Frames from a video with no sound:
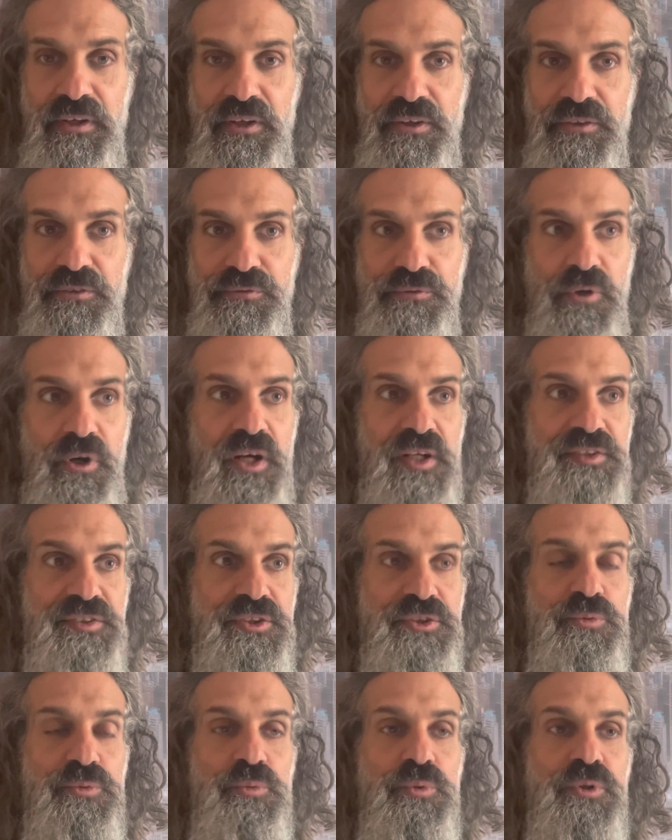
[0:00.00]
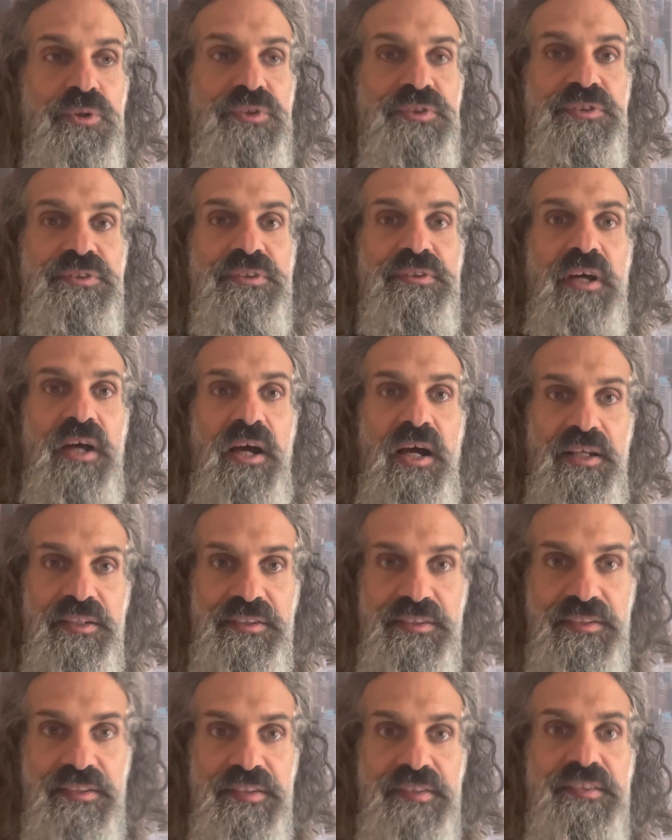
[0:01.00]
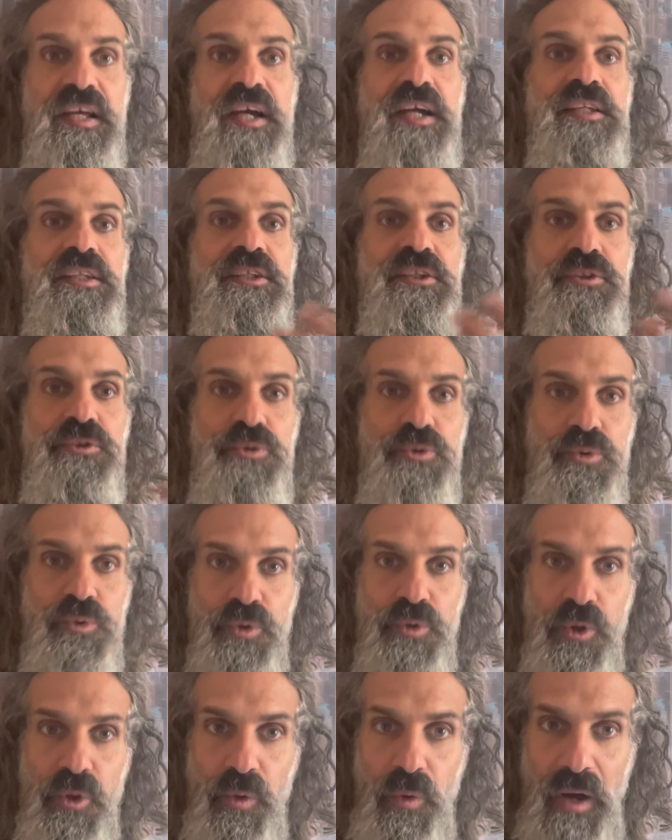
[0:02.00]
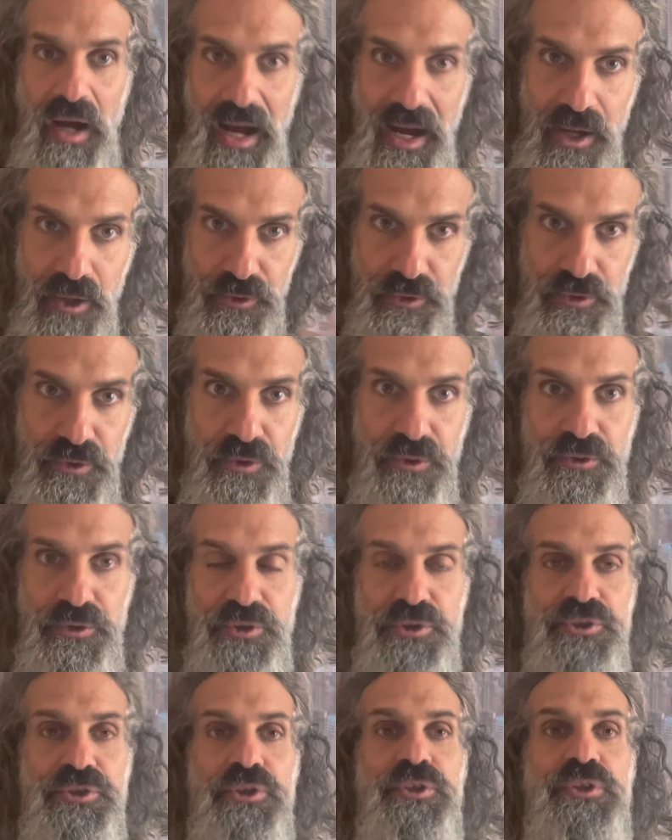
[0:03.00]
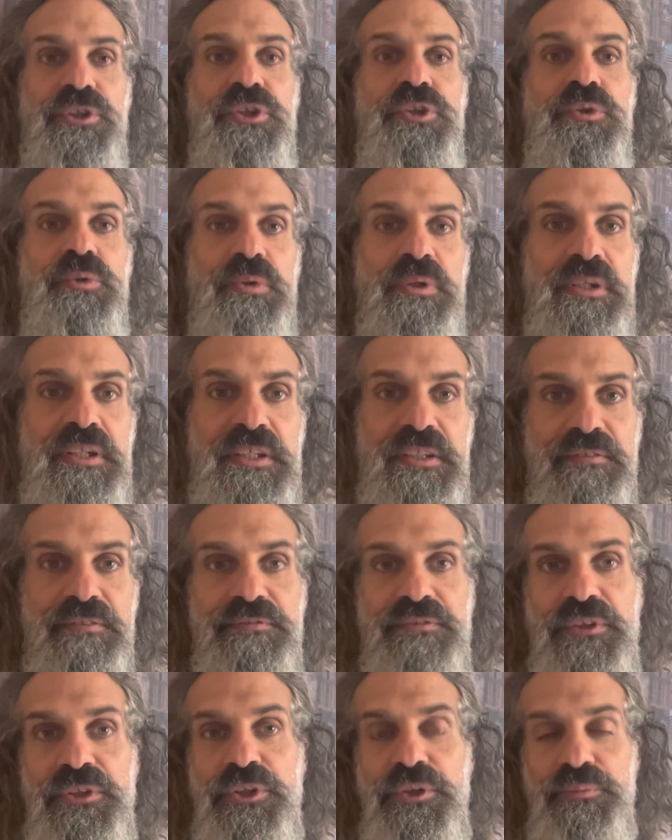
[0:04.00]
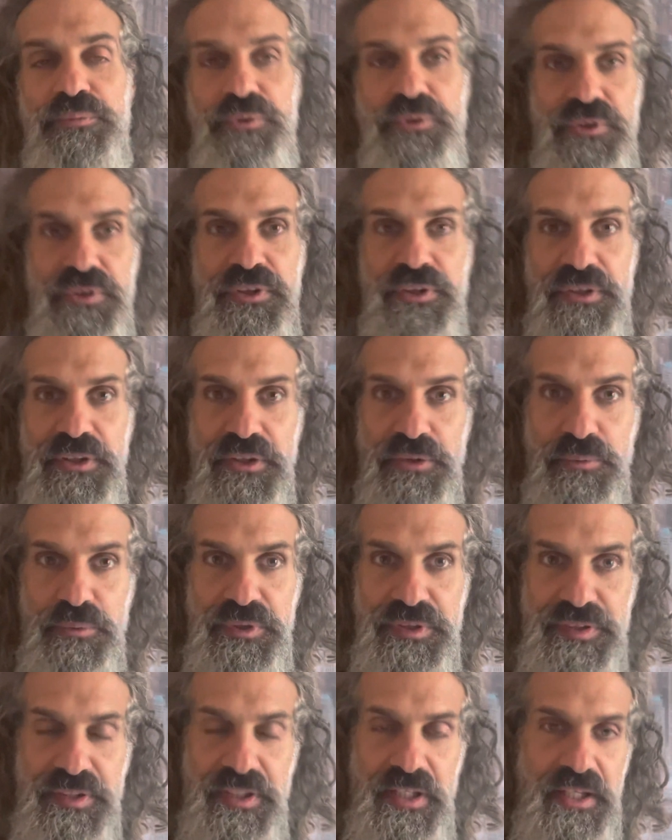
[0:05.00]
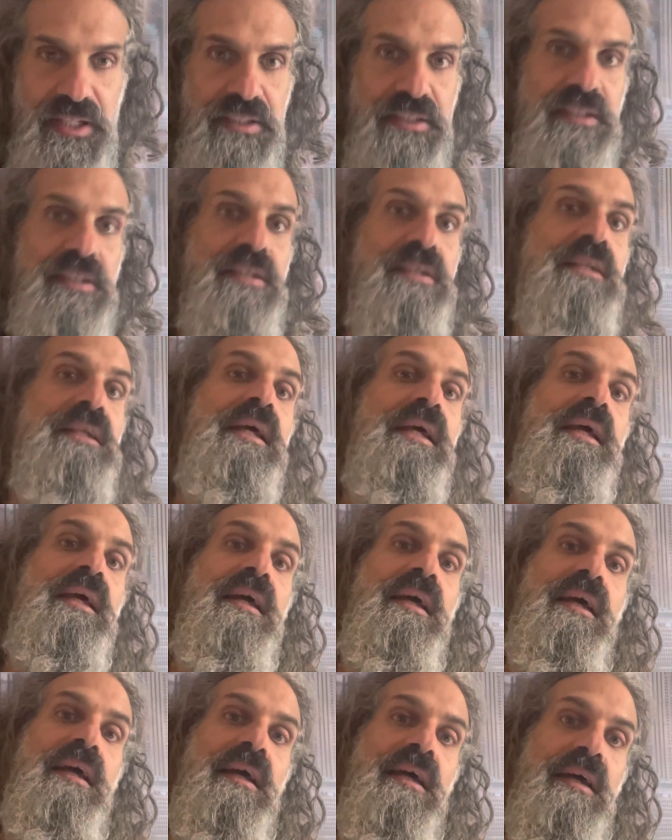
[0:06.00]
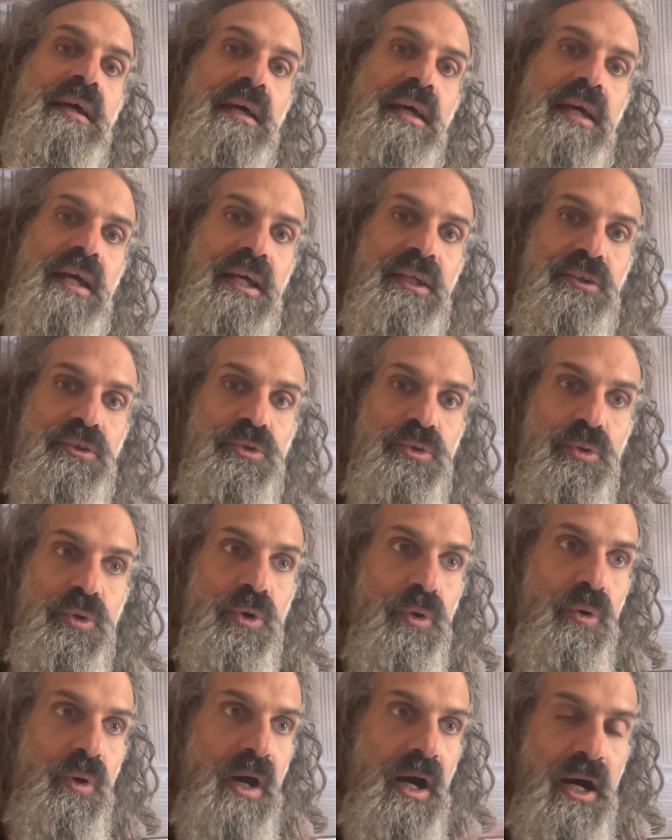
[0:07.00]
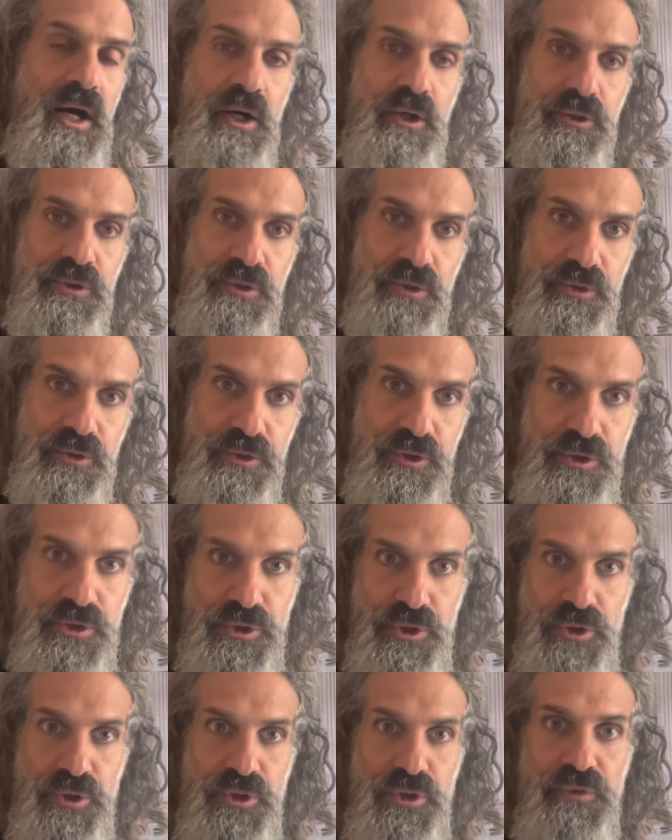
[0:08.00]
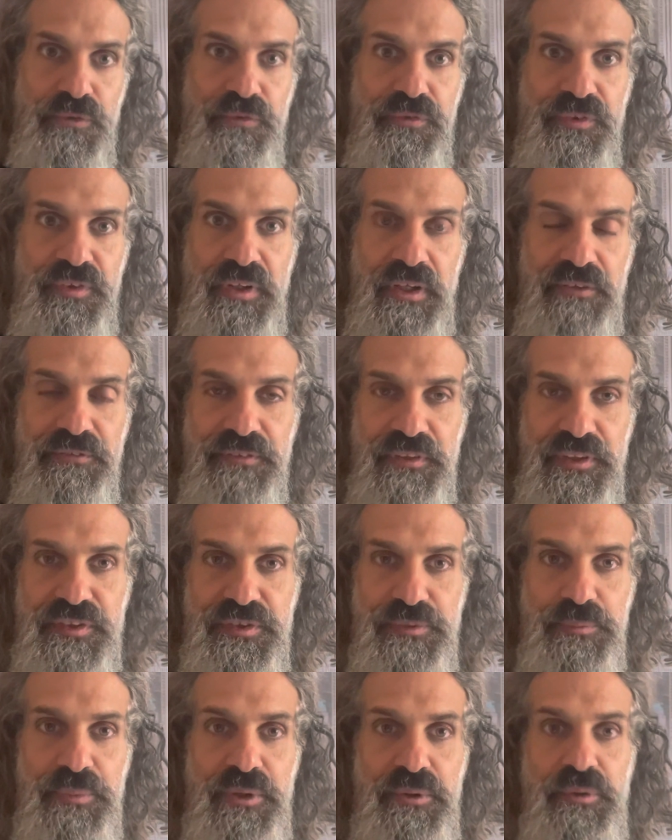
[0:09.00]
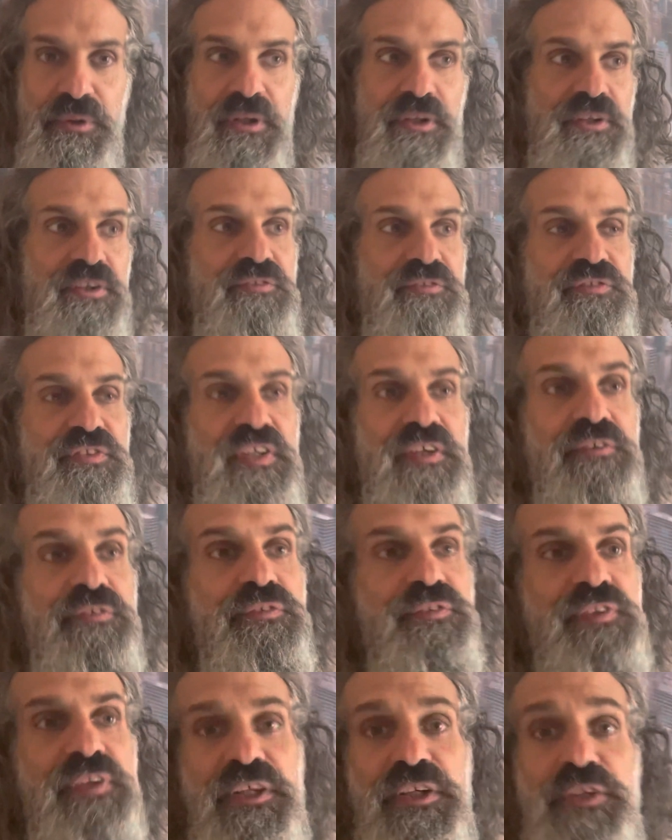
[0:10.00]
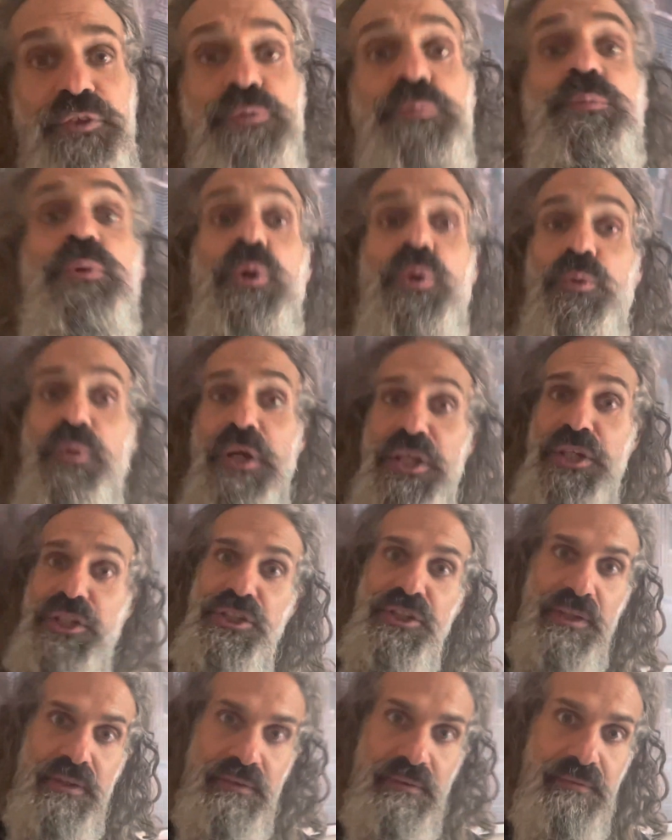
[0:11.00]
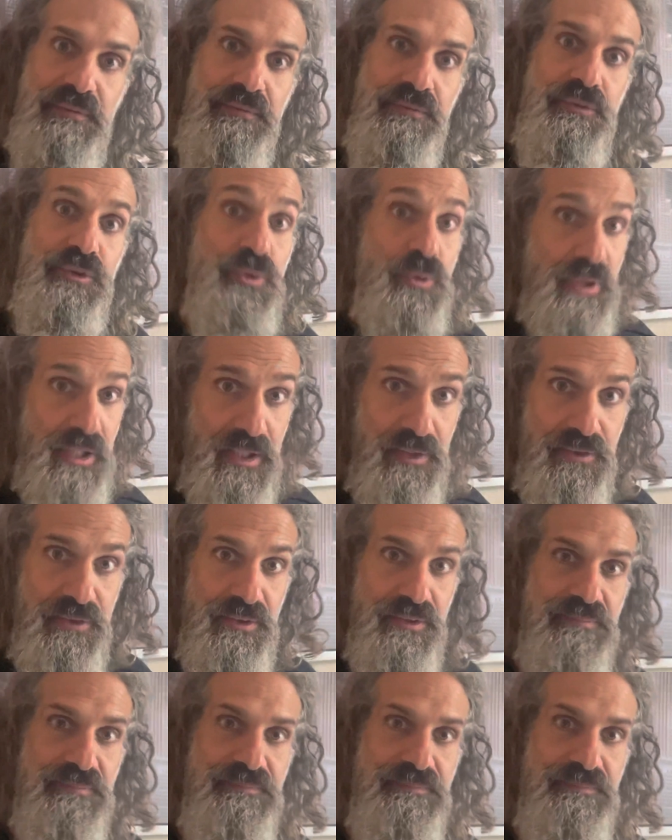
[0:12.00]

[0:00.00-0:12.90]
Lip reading: For us, it was us deciding to go out on a journey, to leave the community that we stayed in, and to go out on a journey of self-exploration together.